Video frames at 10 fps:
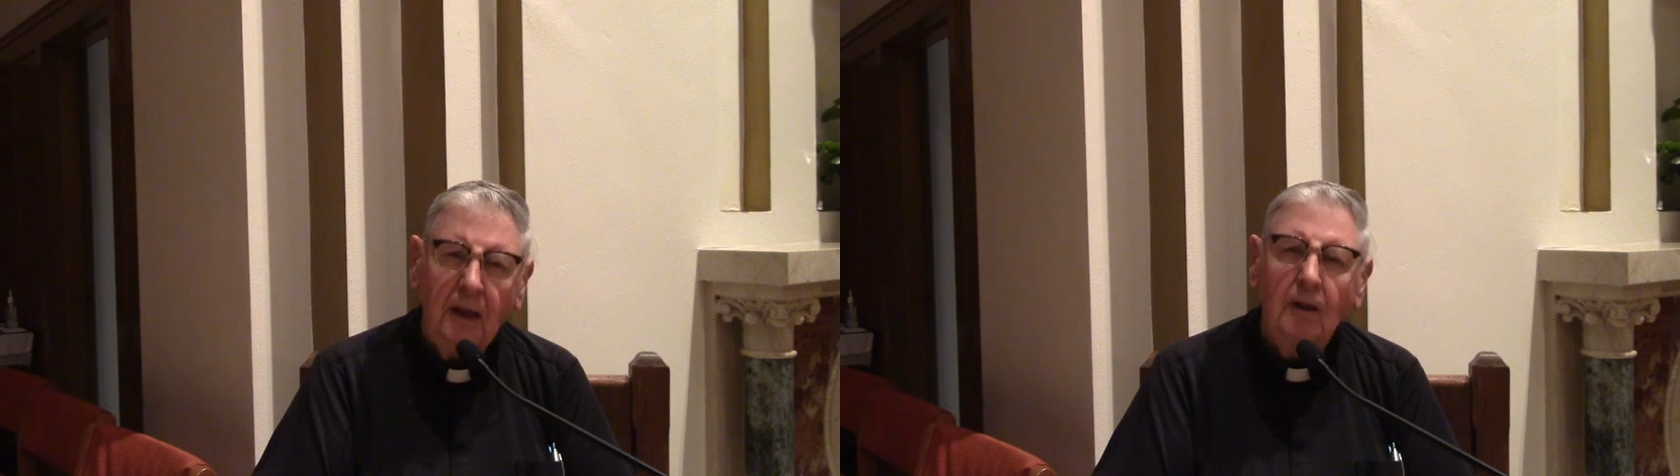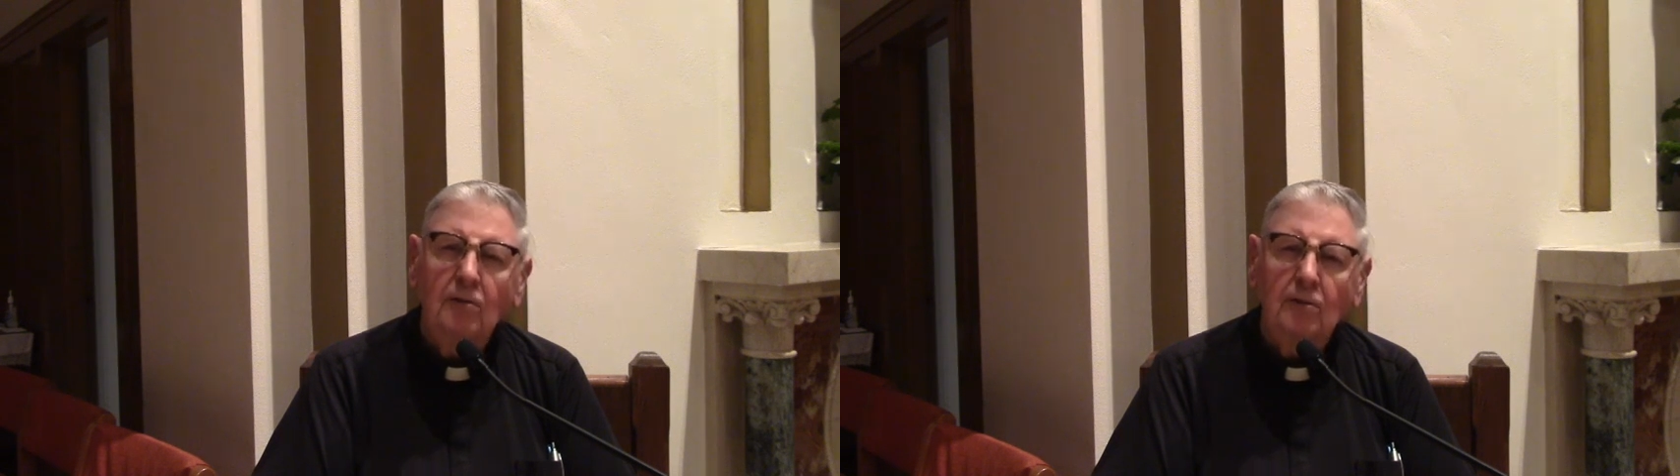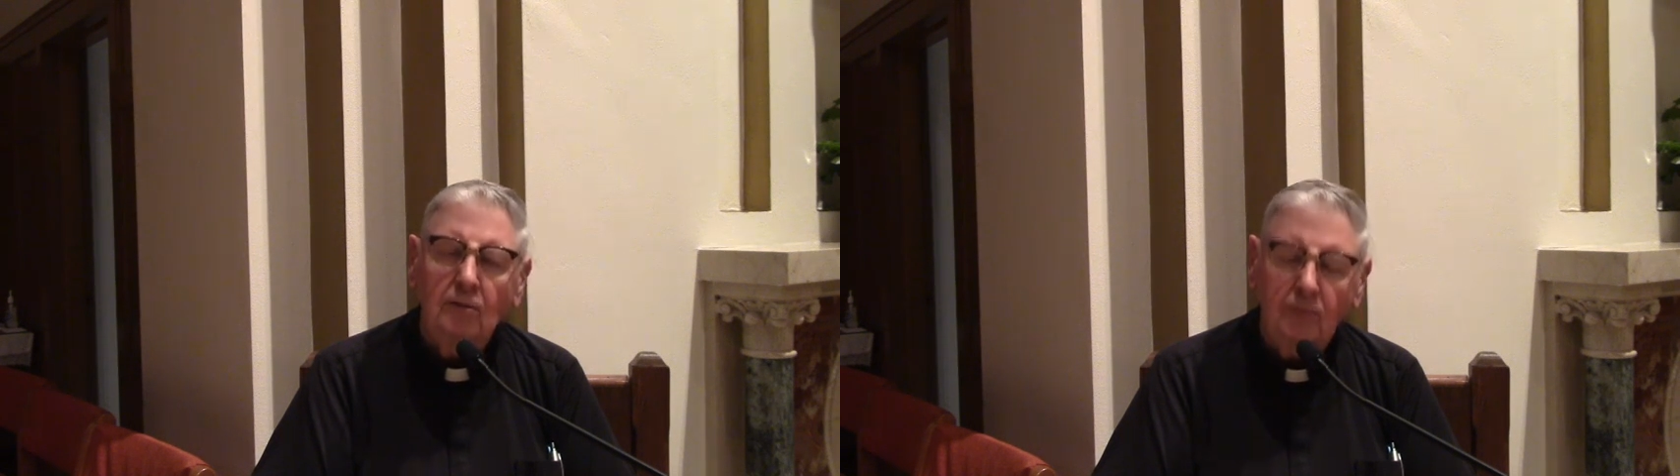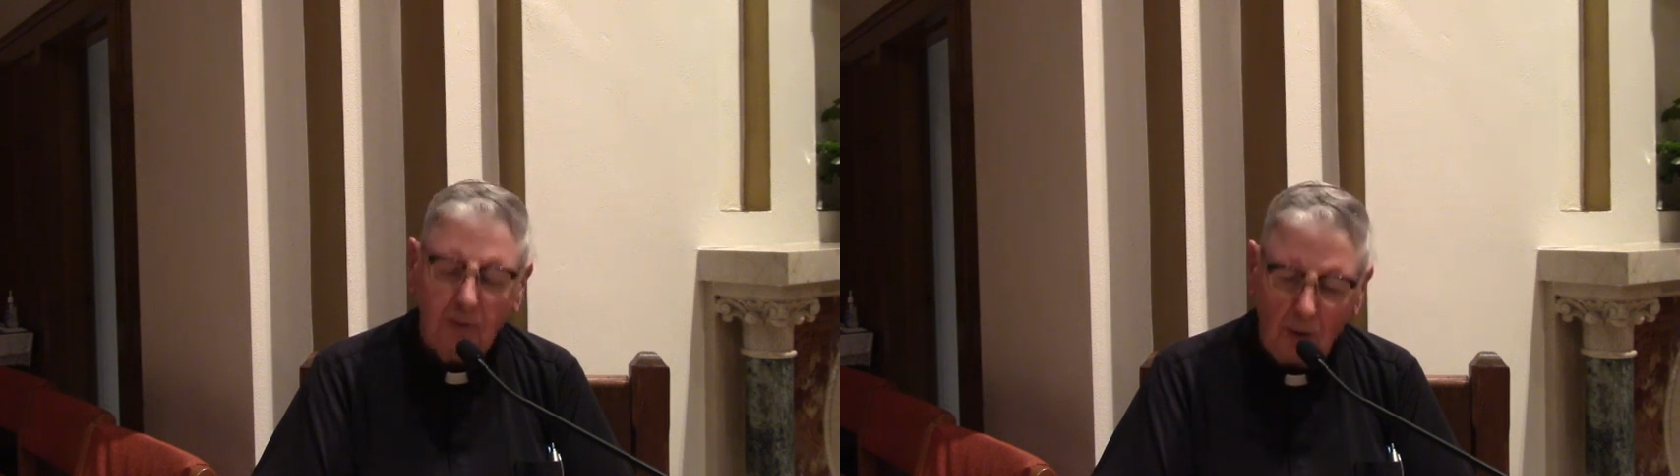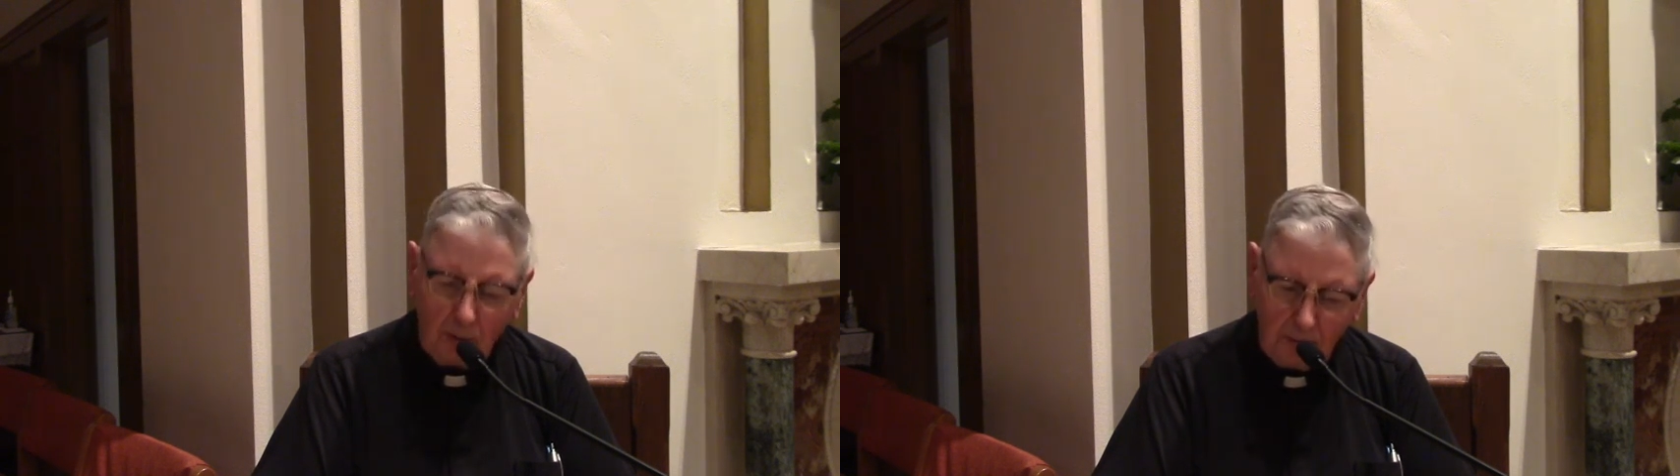innocent
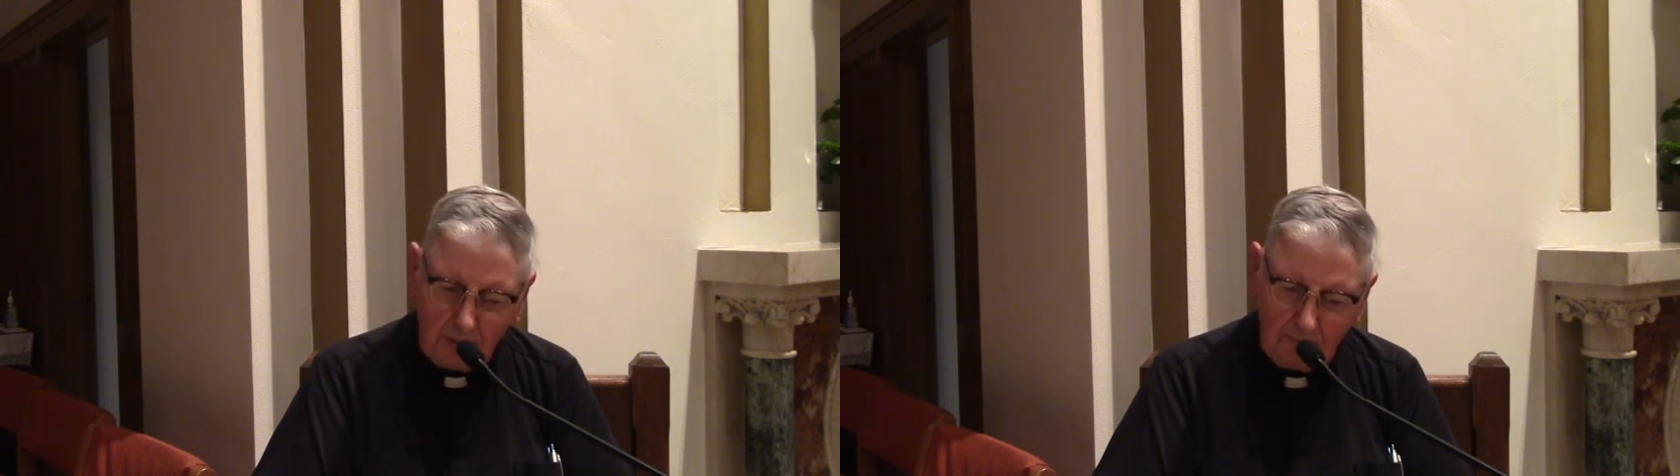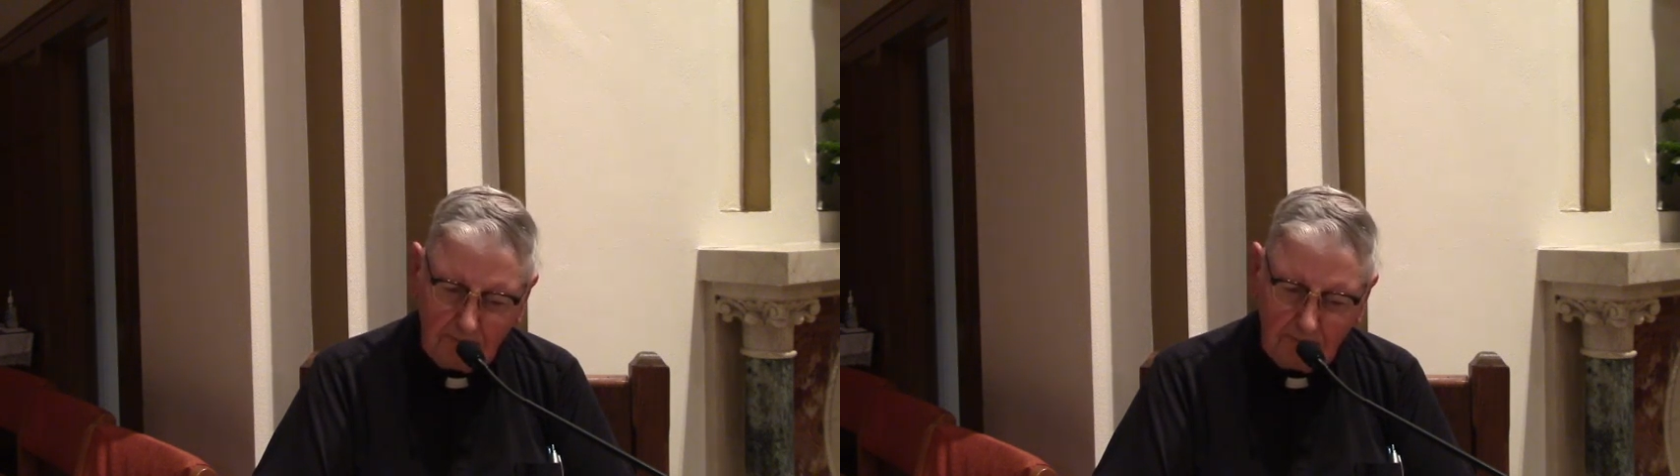children.